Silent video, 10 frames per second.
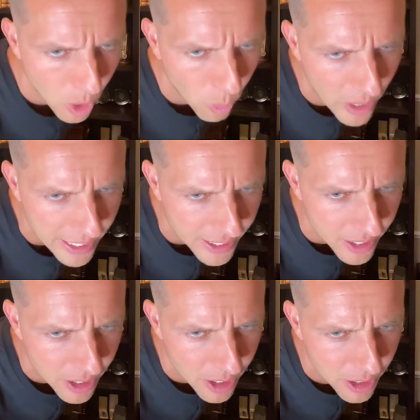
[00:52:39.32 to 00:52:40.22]

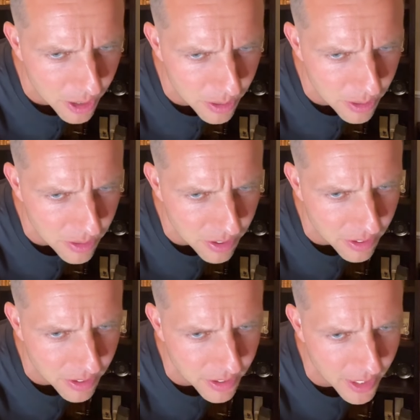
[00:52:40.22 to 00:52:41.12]
Wait,
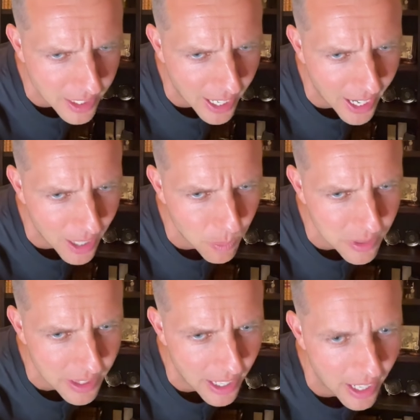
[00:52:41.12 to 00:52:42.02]
who's the guy
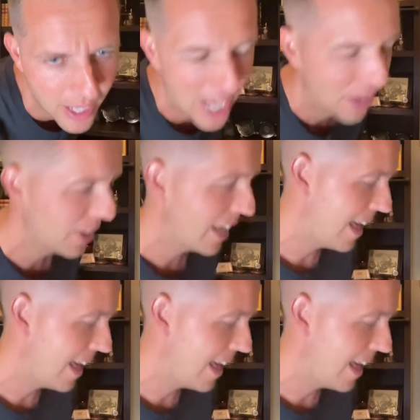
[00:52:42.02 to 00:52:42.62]
without a